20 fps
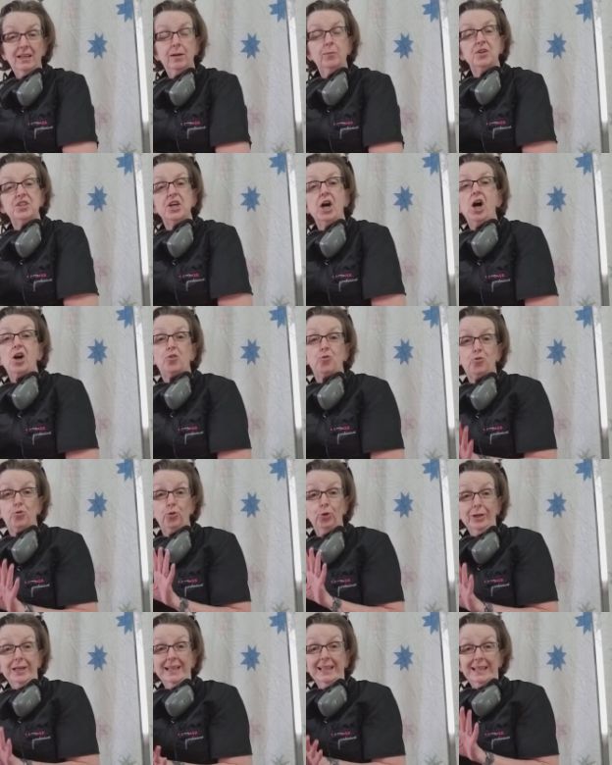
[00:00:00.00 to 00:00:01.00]
And we talk
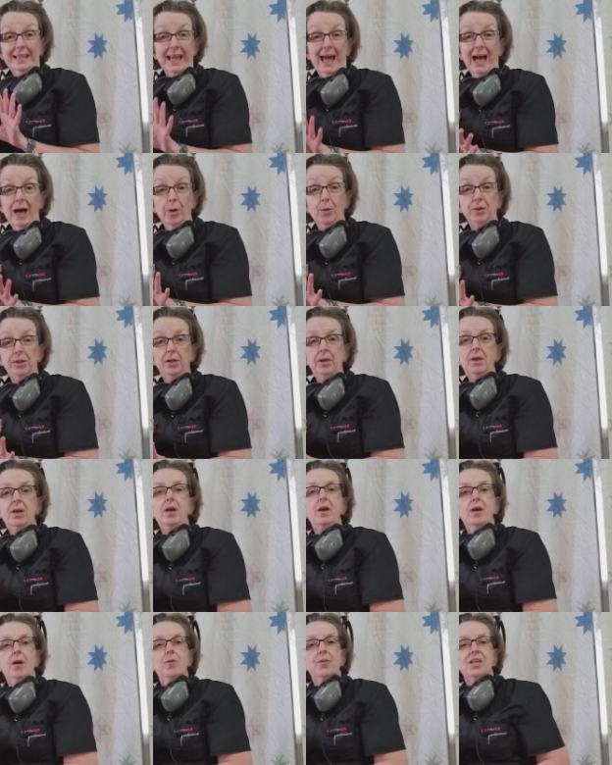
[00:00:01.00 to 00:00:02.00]
really loud. Well,
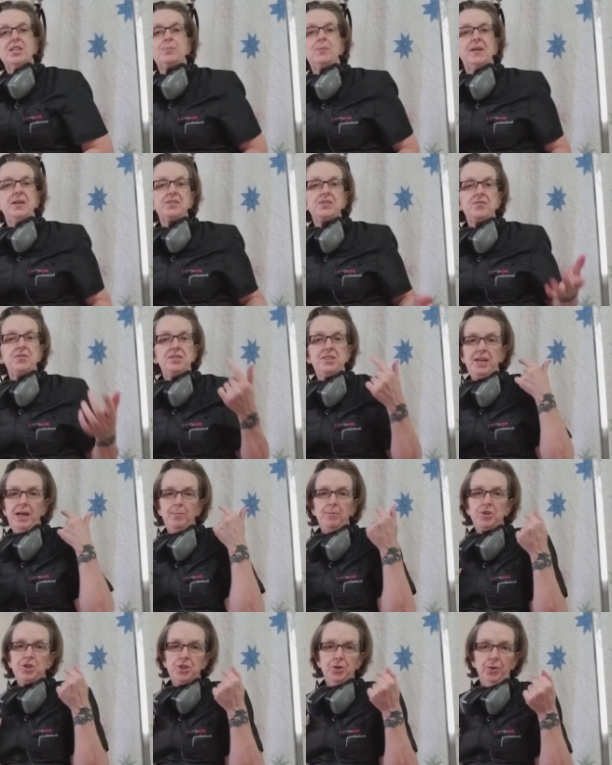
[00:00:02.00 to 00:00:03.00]
that's because of the
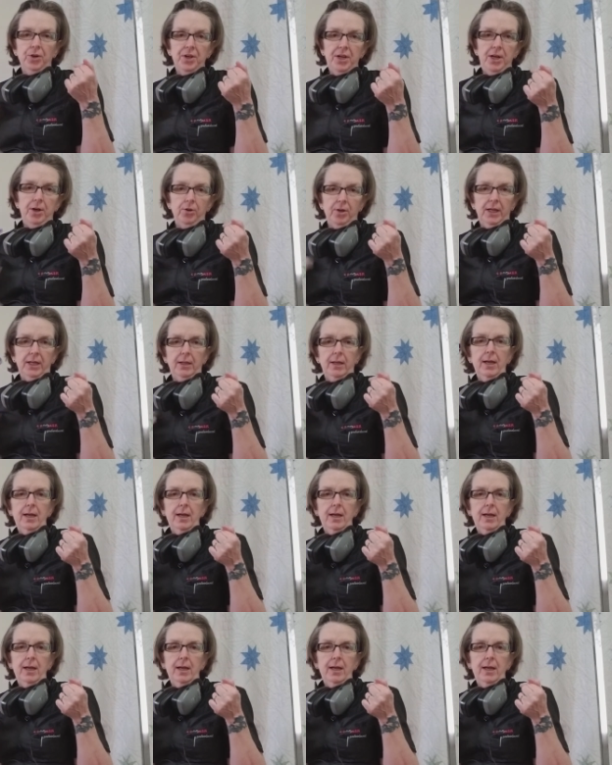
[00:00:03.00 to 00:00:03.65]
damage to our hearing.